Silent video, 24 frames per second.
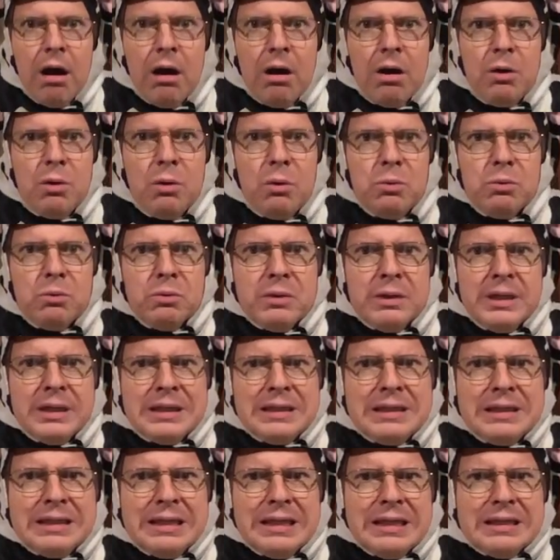"Oh,
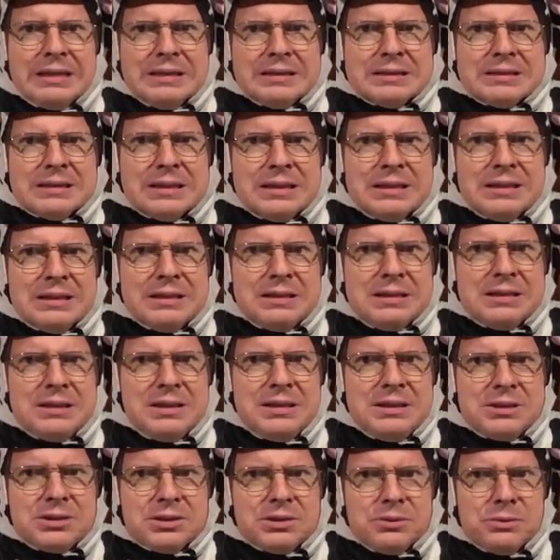really?" said the
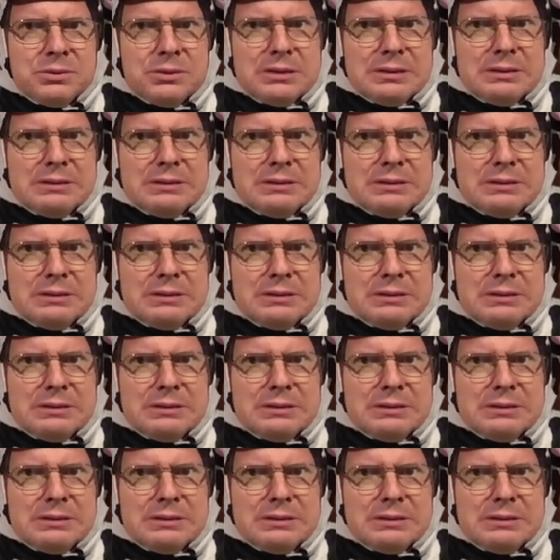teacher with